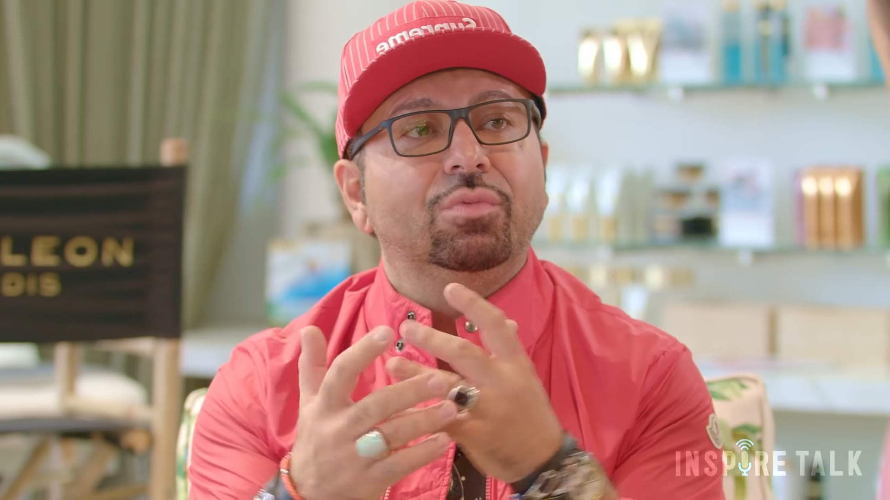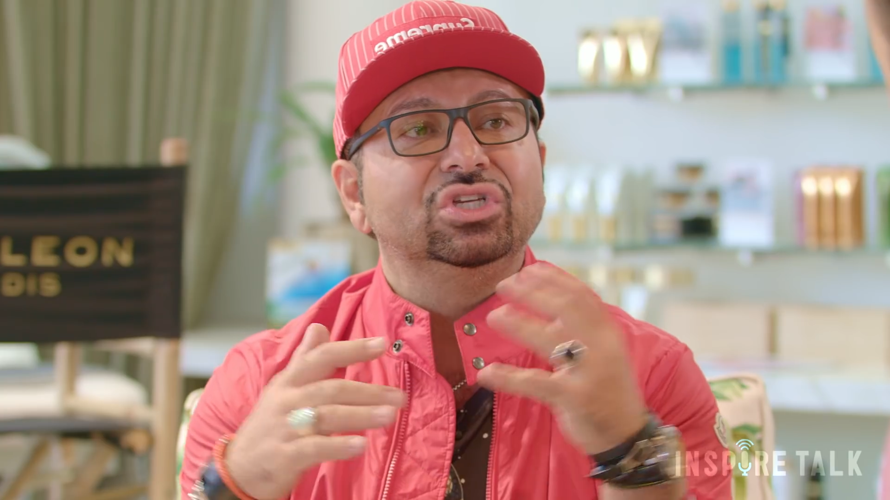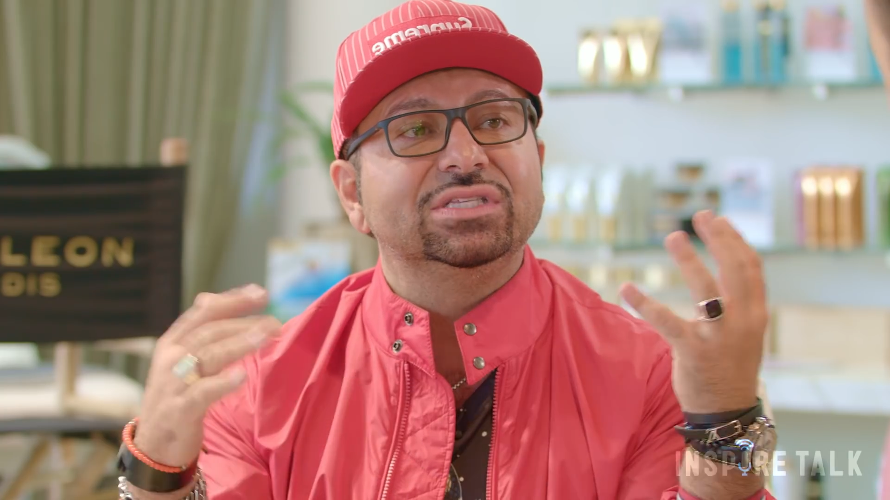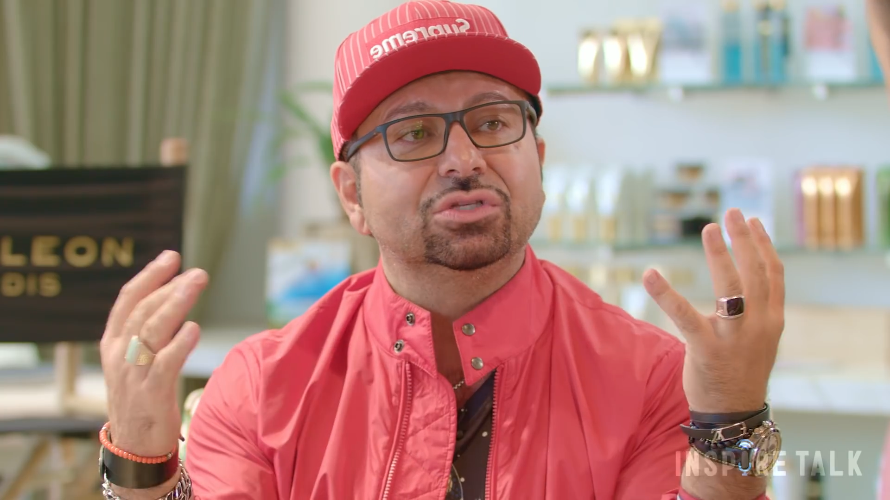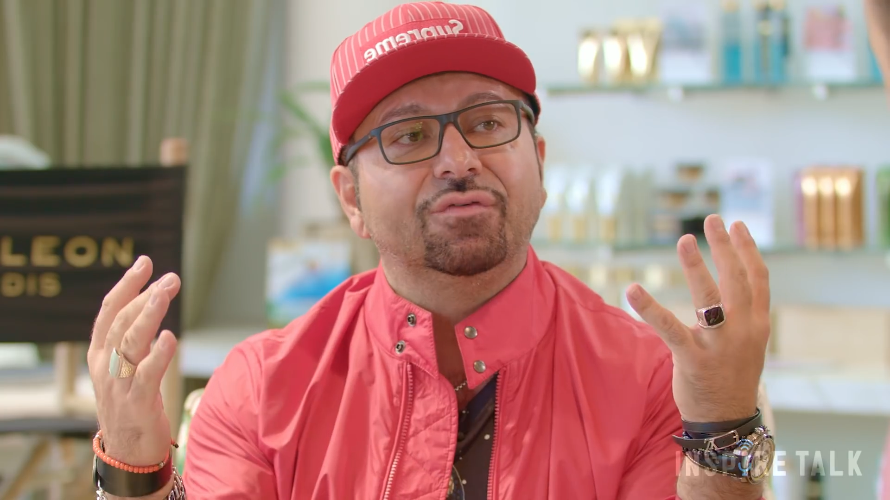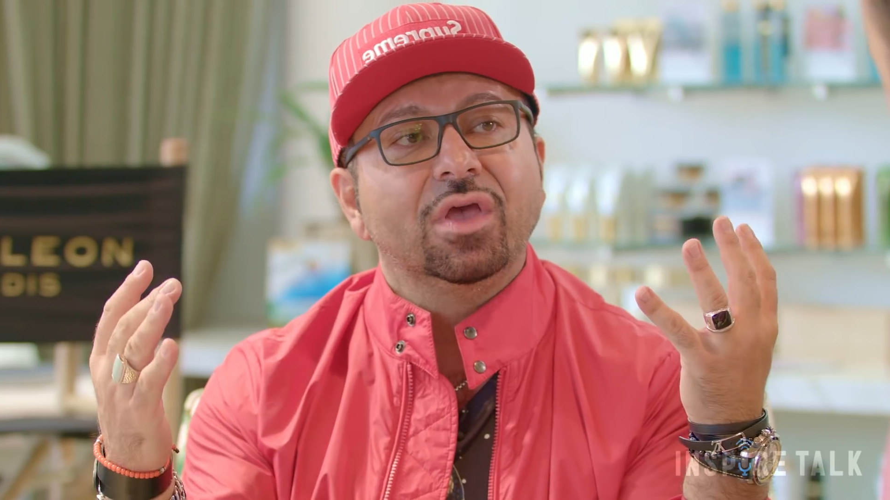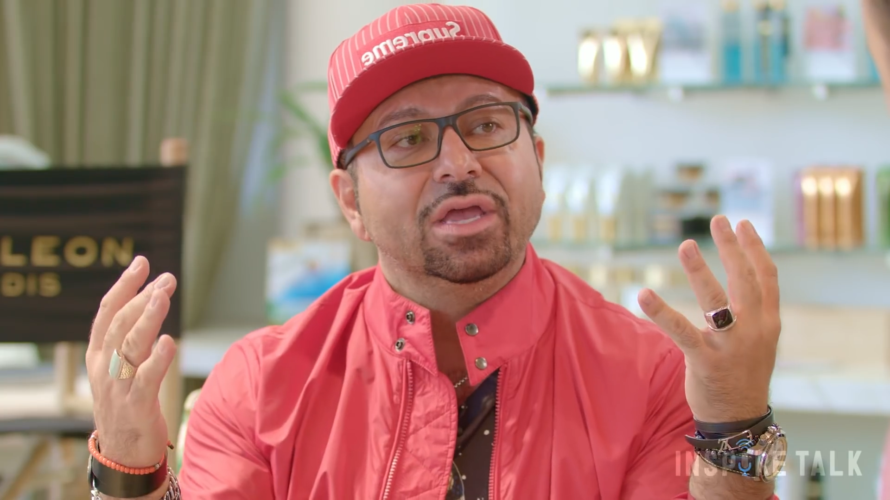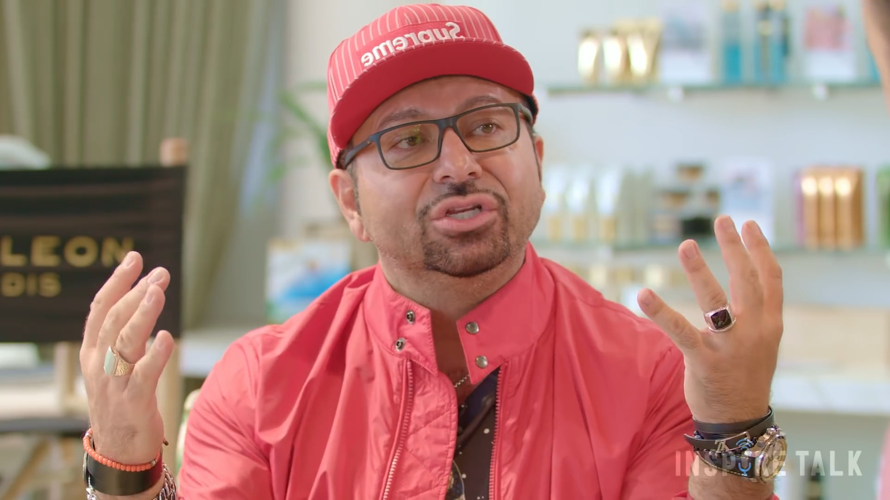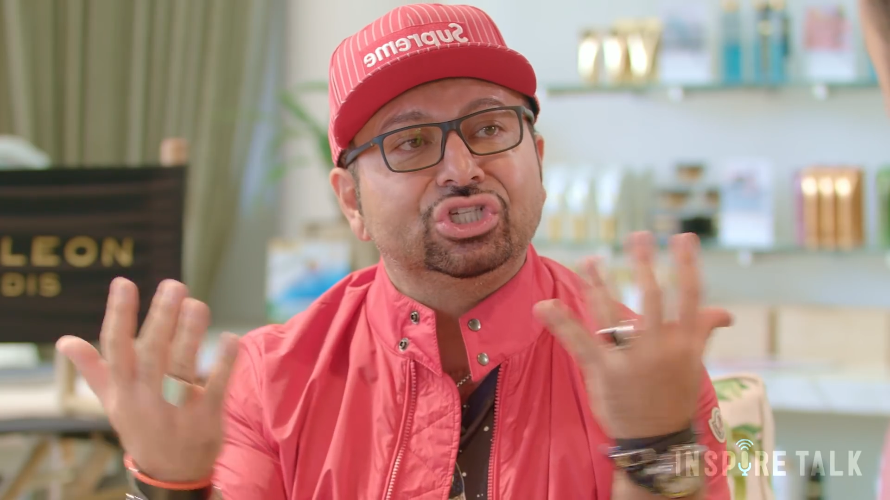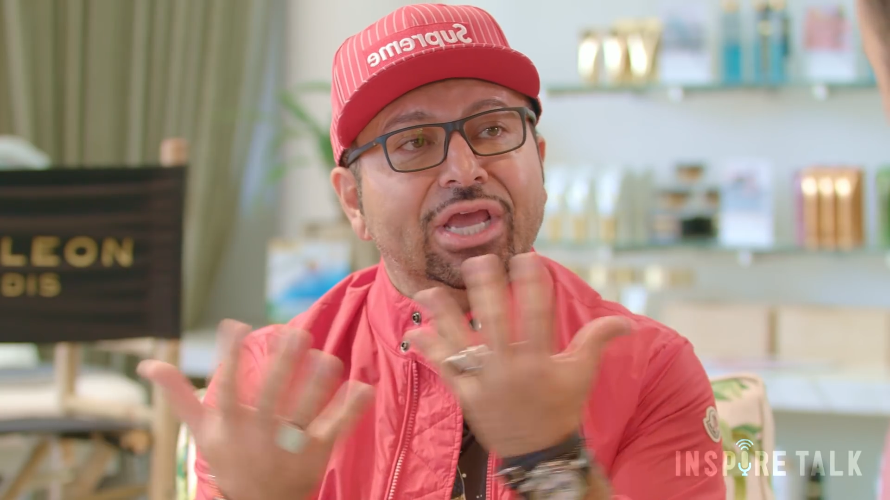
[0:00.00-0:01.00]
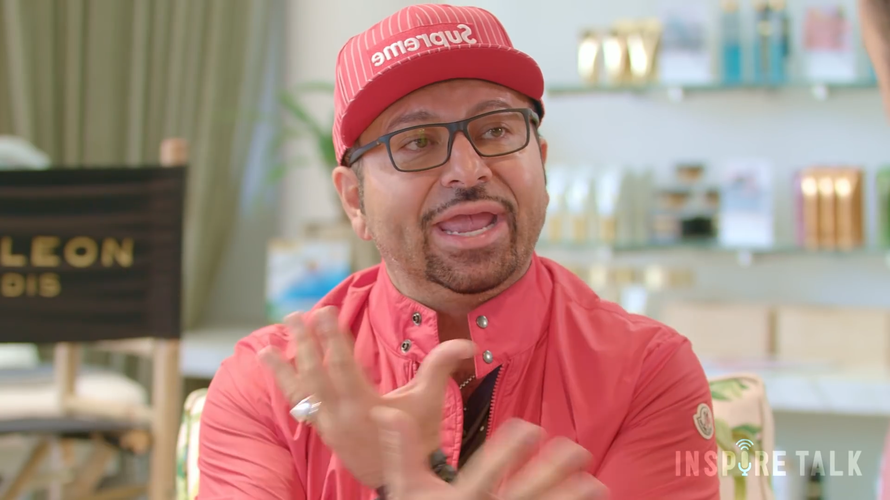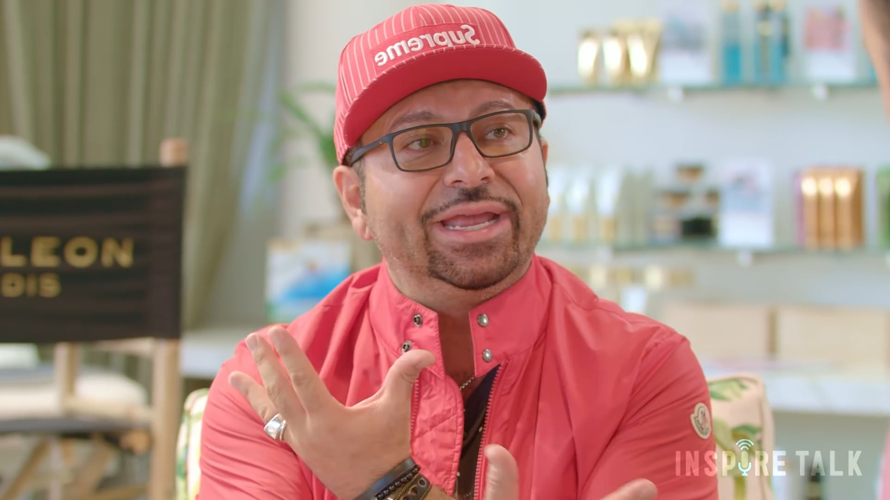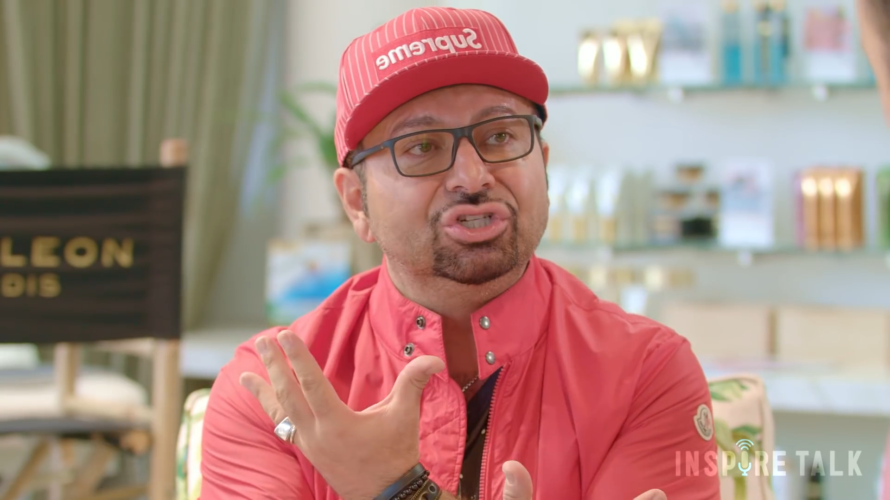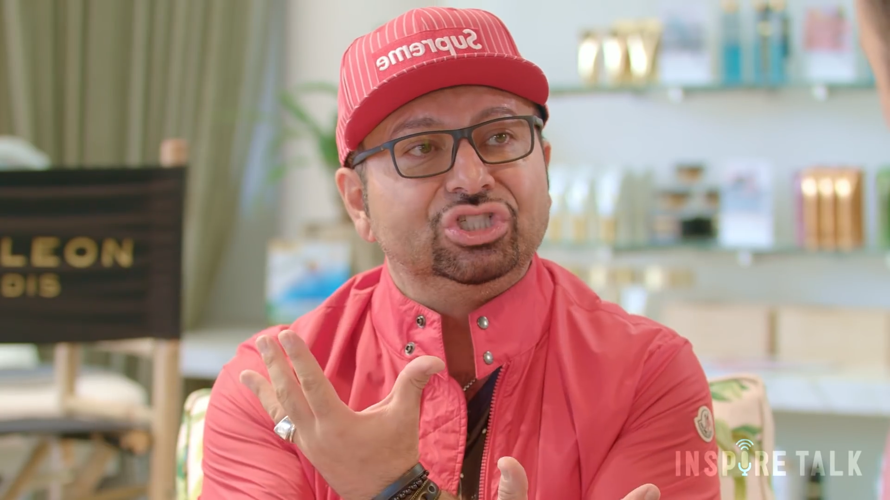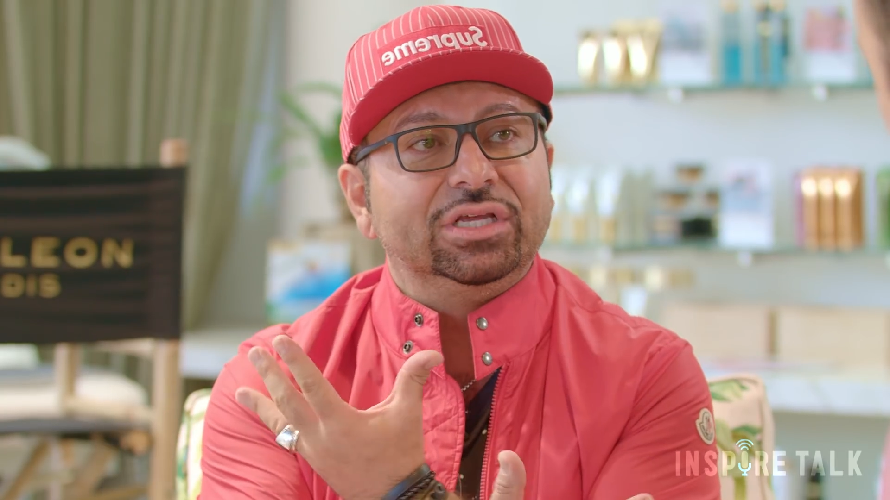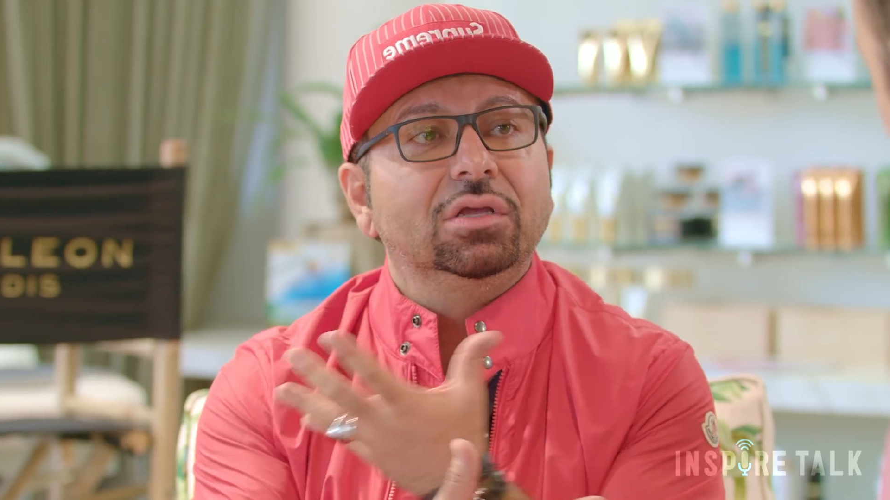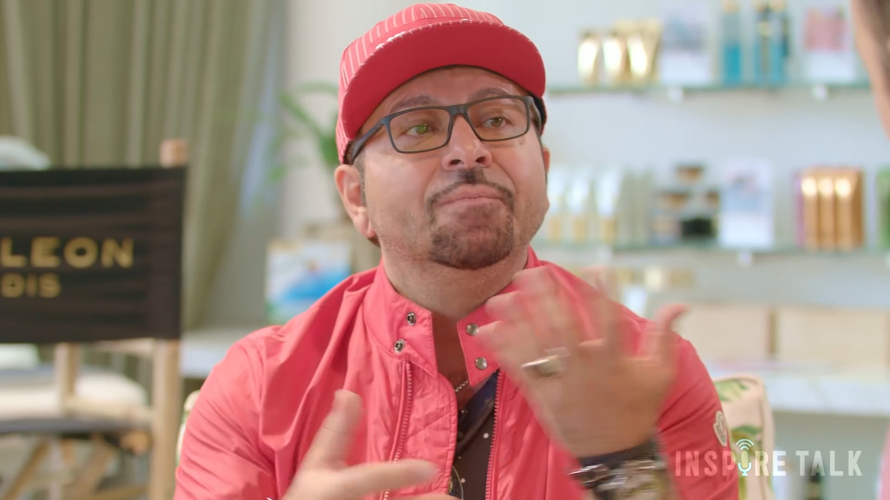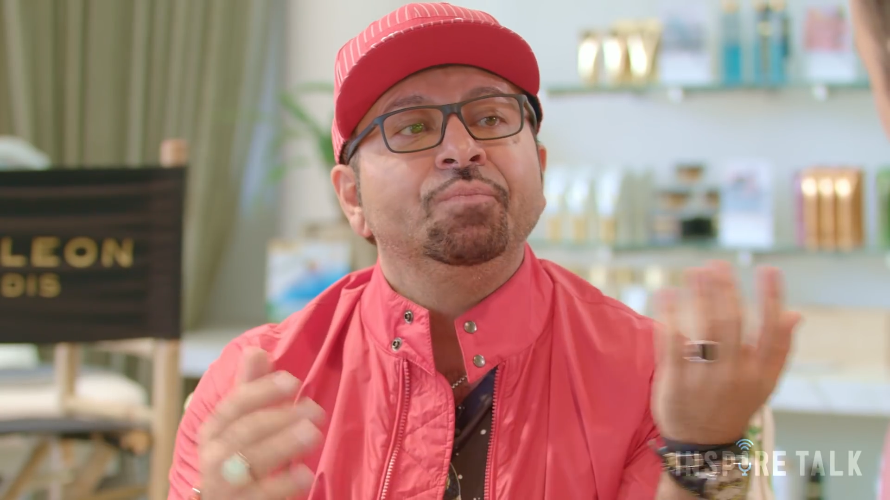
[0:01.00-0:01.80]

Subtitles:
which is sort of changing